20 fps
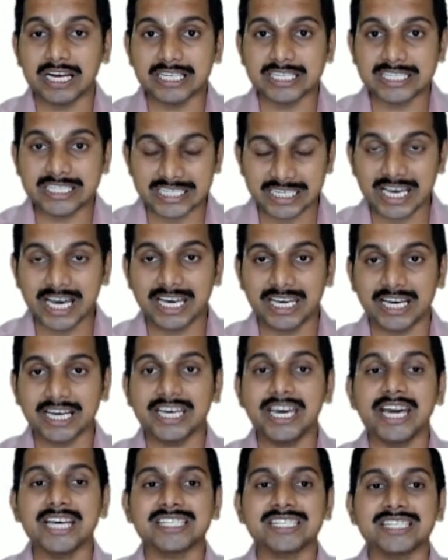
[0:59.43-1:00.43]

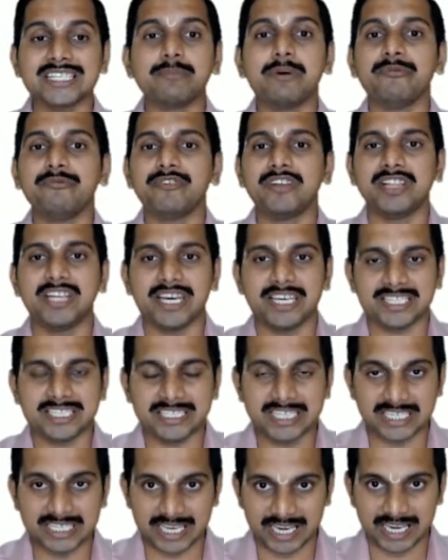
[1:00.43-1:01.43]
CII has come up with
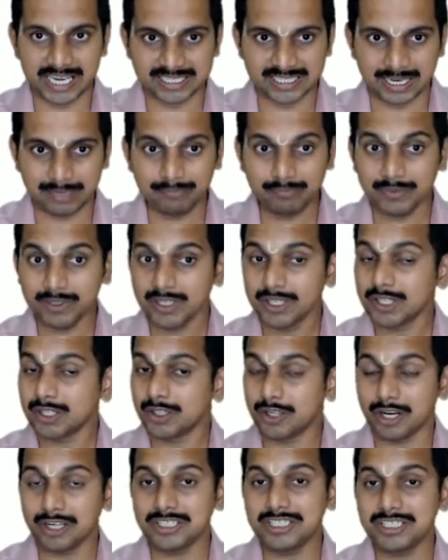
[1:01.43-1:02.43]
this exam.
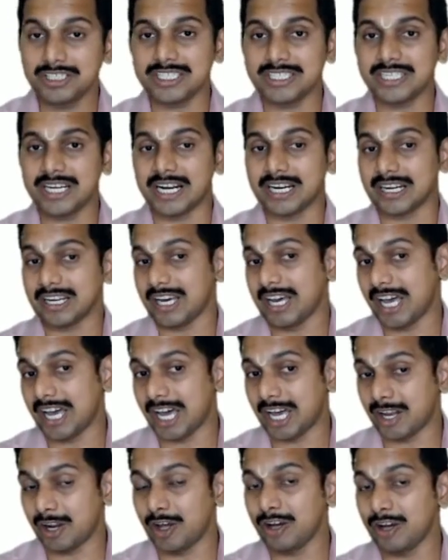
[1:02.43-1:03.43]
Not just that,
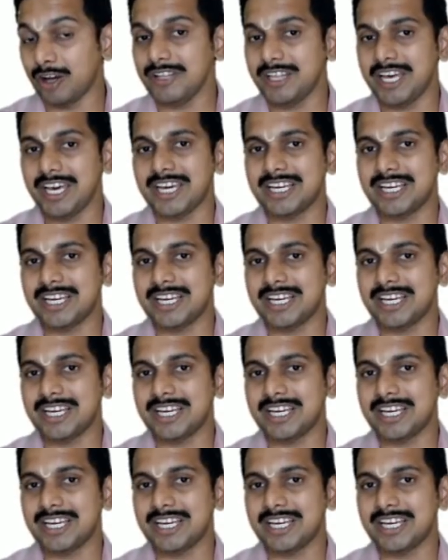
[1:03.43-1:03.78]
along with the